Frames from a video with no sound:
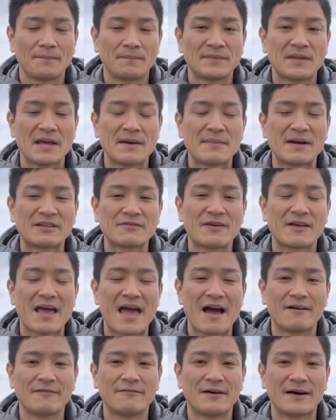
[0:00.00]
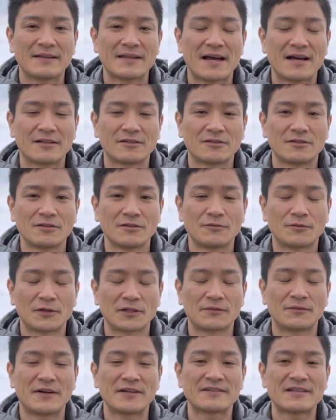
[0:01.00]
they might very have found out
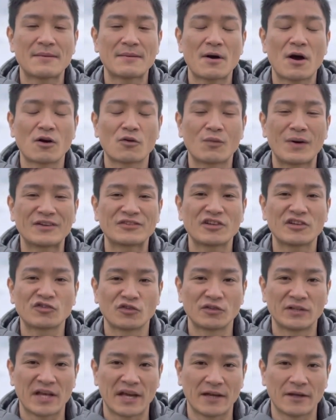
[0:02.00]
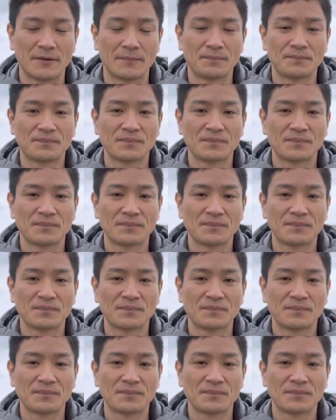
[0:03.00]
for the first time on graduation day.